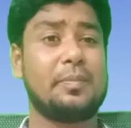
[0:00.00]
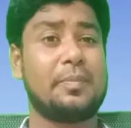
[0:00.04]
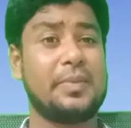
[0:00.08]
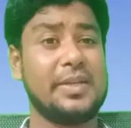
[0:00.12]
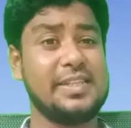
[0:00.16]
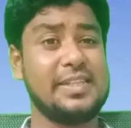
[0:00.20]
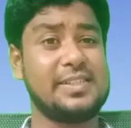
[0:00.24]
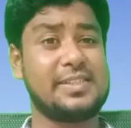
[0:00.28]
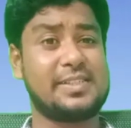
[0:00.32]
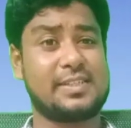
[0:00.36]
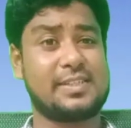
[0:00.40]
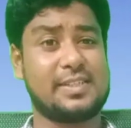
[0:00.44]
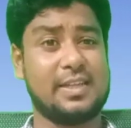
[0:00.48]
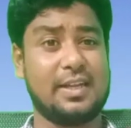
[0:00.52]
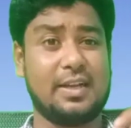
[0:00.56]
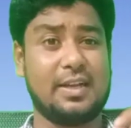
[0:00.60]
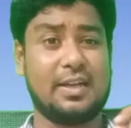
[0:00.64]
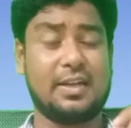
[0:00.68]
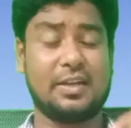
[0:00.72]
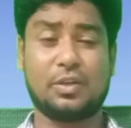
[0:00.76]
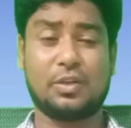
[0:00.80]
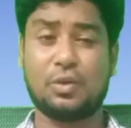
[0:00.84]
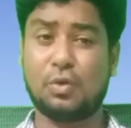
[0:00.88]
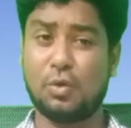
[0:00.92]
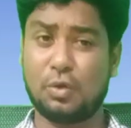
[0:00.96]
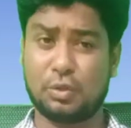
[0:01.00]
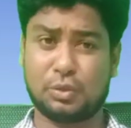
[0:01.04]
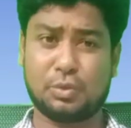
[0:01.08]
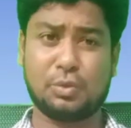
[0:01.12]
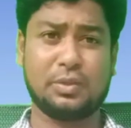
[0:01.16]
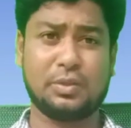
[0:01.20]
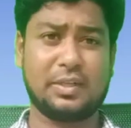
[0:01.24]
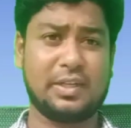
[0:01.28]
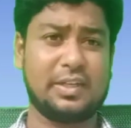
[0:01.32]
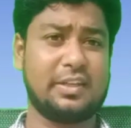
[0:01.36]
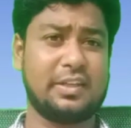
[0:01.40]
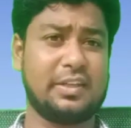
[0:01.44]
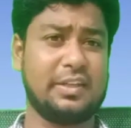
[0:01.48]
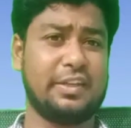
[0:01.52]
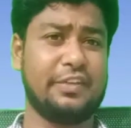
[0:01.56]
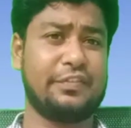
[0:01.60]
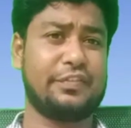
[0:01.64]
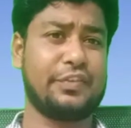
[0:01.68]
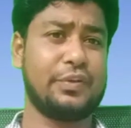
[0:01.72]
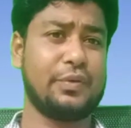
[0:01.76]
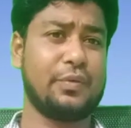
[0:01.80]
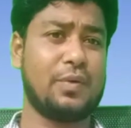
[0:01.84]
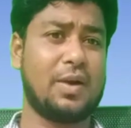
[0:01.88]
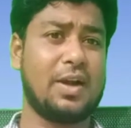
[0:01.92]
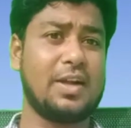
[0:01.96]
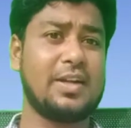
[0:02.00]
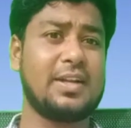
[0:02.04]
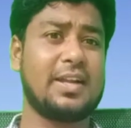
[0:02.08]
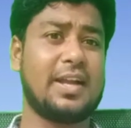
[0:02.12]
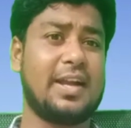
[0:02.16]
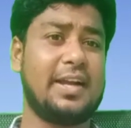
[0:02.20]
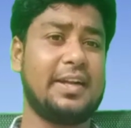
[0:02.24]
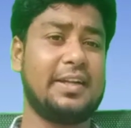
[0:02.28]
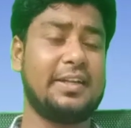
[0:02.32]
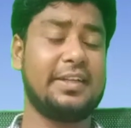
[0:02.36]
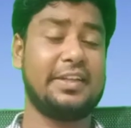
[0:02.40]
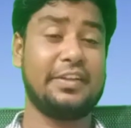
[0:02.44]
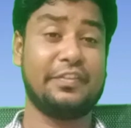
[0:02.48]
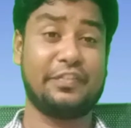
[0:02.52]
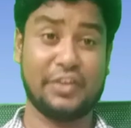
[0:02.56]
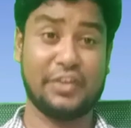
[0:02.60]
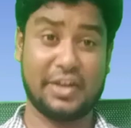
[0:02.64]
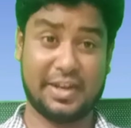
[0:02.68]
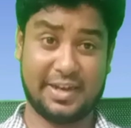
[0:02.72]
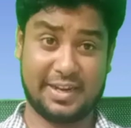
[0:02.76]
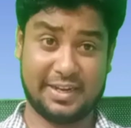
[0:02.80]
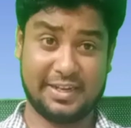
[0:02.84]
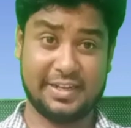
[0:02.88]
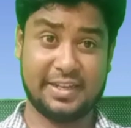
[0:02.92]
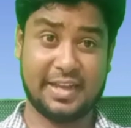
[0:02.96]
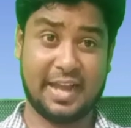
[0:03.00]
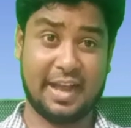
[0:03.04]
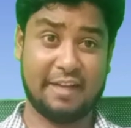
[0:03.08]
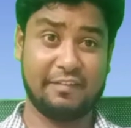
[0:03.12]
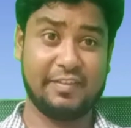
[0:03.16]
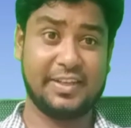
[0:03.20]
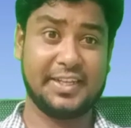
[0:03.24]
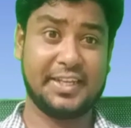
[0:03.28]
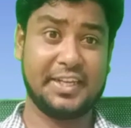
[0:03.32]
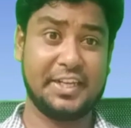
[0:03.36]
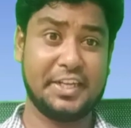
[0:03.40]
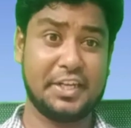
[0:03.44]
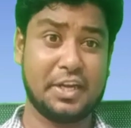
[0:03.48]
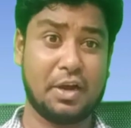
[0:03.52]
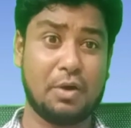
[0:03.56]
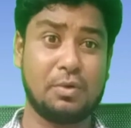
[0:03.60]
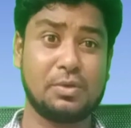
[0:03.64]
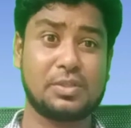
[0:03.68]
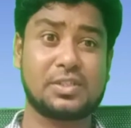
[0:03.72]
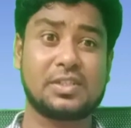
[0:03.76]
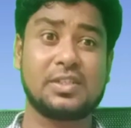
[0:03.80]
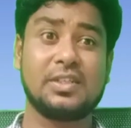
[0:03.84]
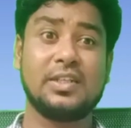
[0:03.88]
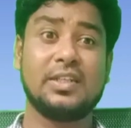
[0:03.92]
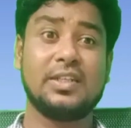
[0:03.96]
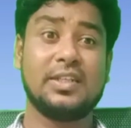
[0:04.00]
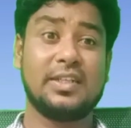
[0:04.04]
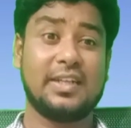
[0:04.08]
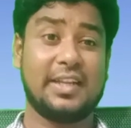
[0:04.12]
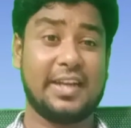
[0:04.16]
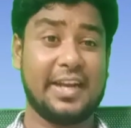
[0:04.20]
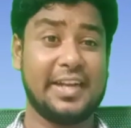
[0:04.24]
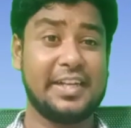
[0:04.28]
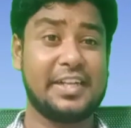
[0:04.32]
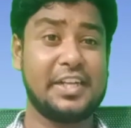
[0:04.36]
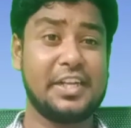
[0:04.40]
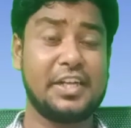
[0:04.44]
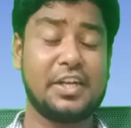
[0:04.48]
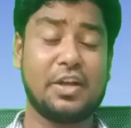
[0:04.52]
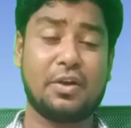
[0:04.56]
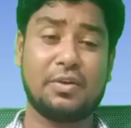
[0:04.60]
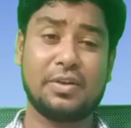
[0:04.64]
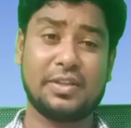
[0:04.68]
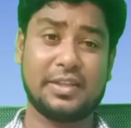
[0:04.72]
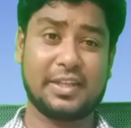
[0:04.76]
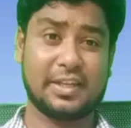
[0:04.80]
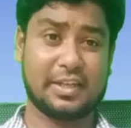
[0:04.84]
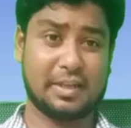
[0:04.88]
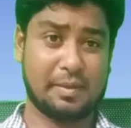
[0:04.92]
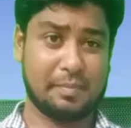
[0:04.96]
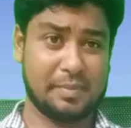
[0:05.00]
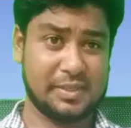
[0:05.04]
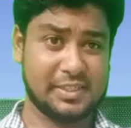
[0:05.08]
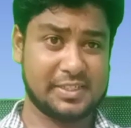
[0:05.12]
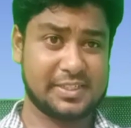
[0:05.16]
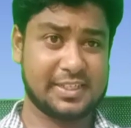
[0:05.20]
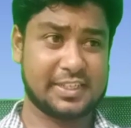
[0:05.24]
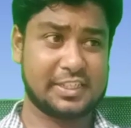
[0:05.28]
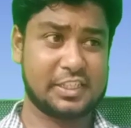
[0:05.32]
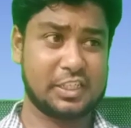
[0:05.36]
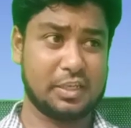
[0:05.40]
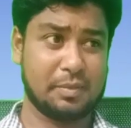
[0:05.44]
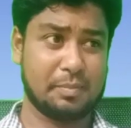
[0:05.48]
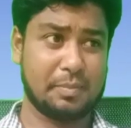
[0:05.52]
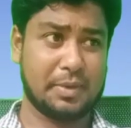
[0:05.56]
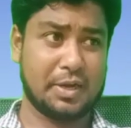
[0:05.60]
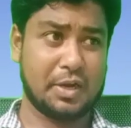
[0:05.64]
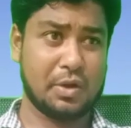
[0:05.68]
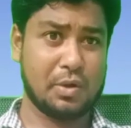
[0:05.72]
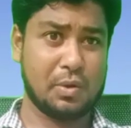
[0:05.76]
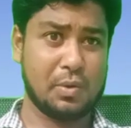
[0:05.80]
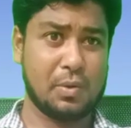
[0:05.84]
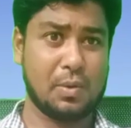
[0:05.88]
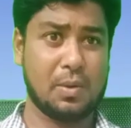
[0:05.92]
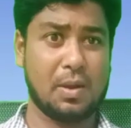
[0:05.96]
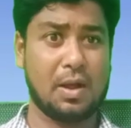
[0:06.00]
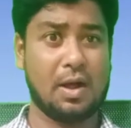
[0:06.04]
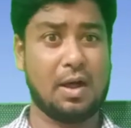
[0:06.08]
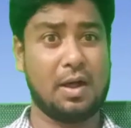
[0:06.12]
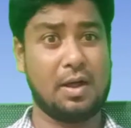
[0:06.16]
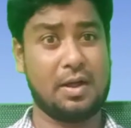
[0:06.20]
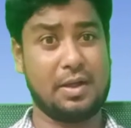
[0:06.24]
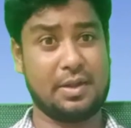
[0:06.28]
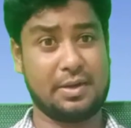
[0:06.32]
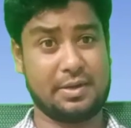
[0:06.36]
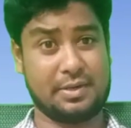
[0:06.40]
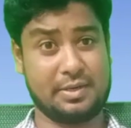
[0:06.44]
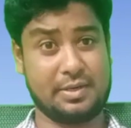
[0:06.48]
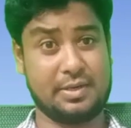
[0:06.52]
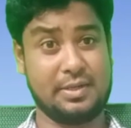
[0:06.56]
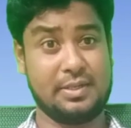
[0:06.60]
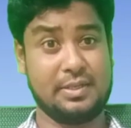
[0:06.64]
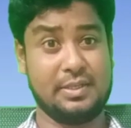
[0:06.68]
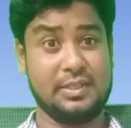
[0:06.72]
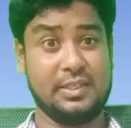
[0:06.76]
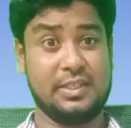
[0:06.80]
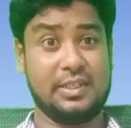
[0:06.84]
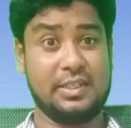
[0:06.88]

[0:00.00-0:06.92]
Please go through that if you want, and if you are having any doubts, write it down in the comment section below, or